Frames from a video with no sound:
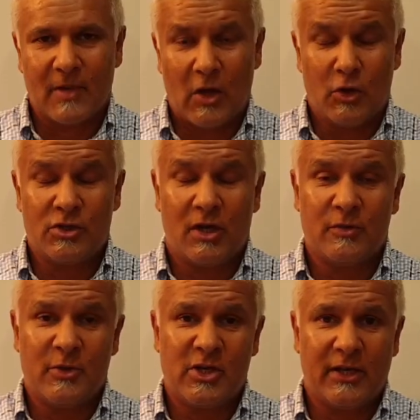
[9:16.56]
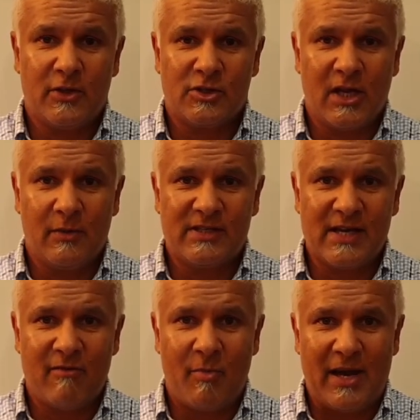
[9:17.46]
Good time to be checking those
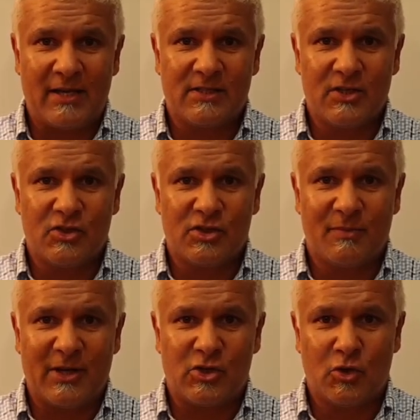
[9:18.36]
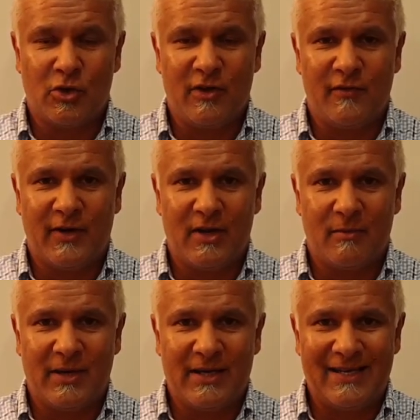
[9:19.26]
KiwiSaver balances just to make sure you've
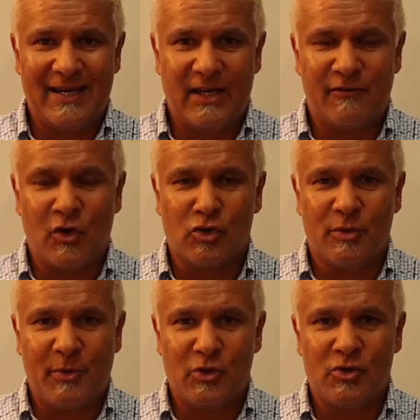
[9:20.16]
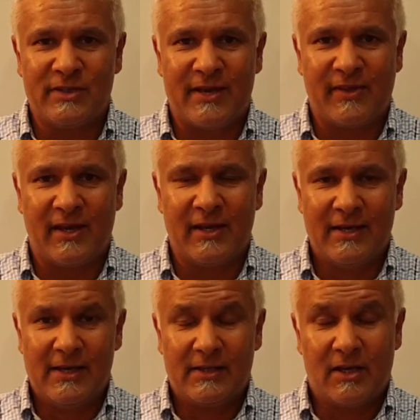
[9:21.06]
made enough contributions out there
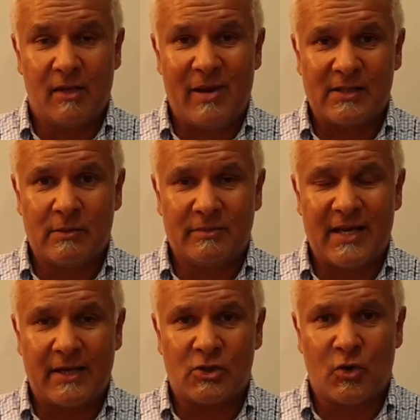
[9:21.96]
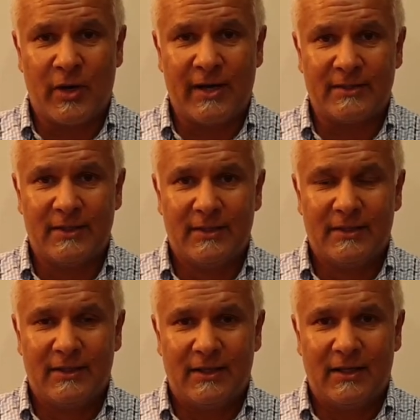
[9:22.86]
to get the maximum tax credit.
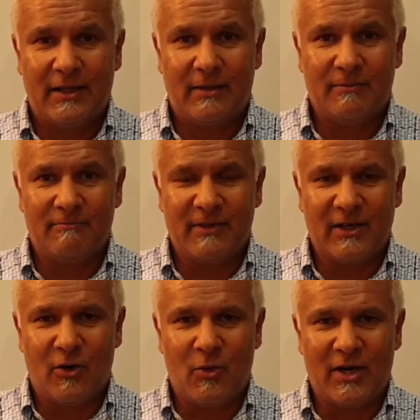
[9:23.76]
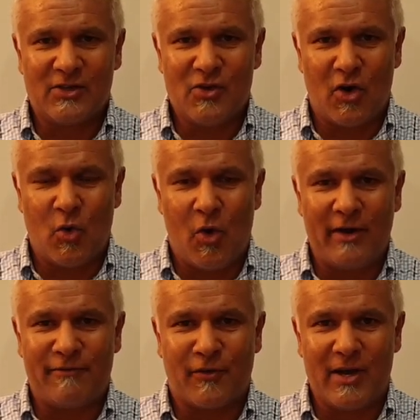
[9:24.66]
While it's not
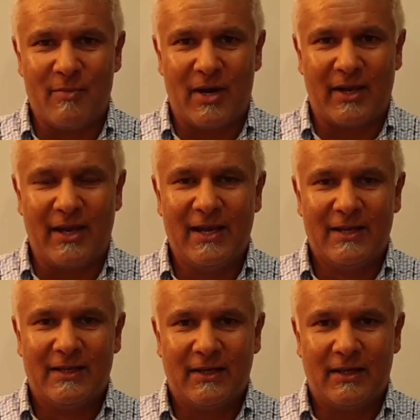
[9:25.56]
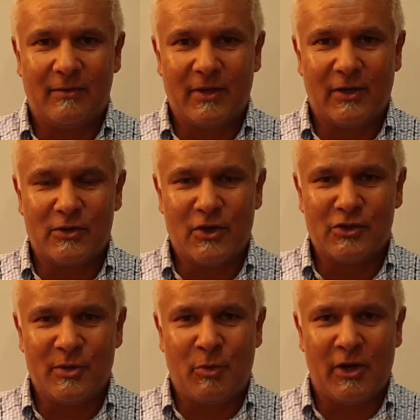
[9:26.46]
quite free money, as long
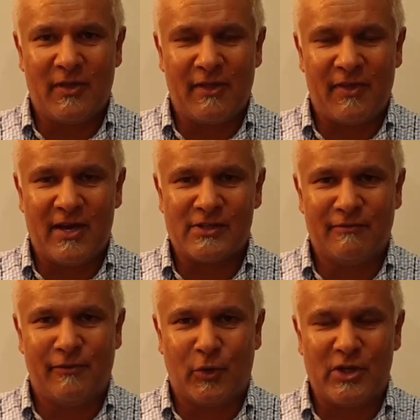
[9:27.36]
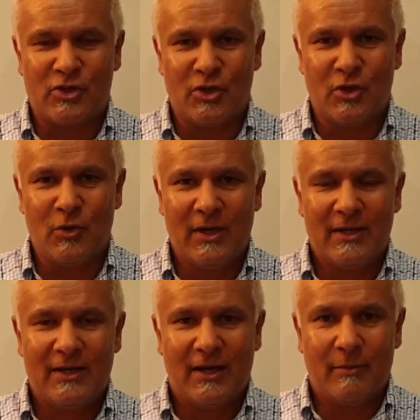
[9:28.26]
as you put in that 1,042,
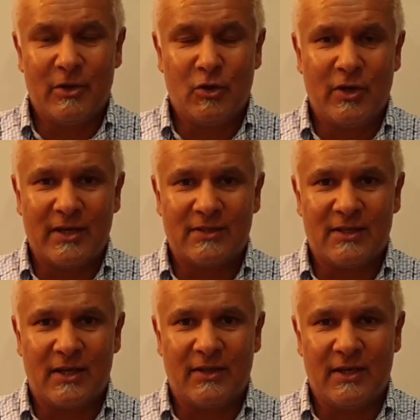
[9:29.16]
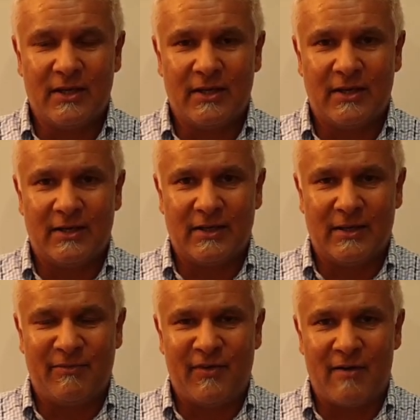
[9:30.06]
you do get
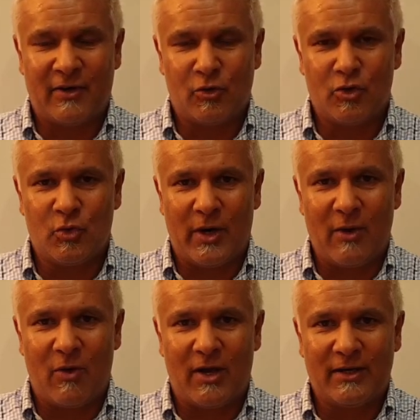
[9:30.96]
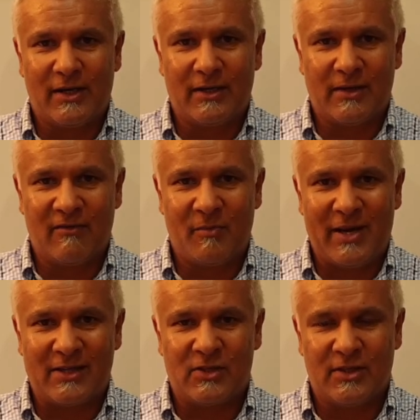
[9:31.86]
the 521 given
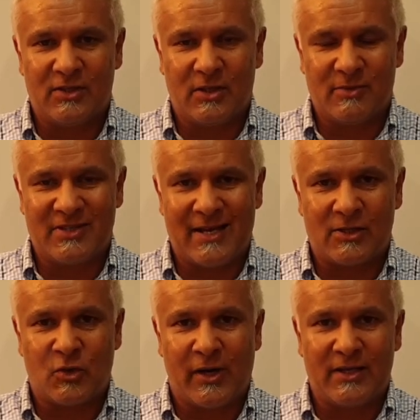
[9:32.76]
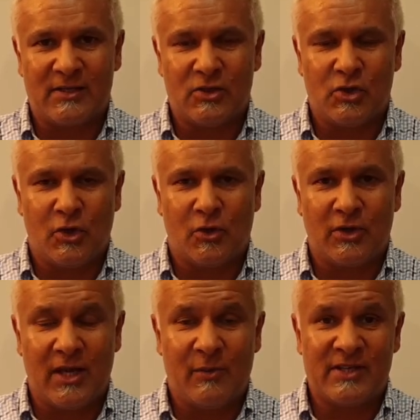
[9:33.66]
back in terms of tax credits into
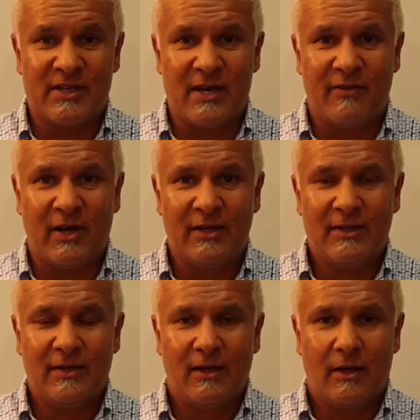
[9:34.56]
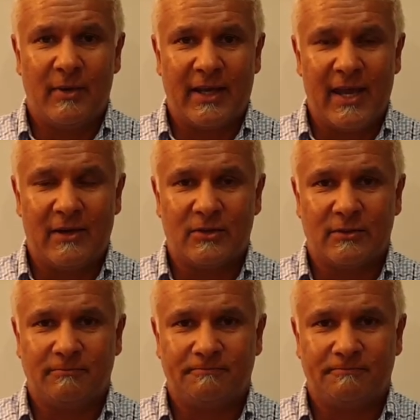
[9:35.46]
your KiwiSaver account.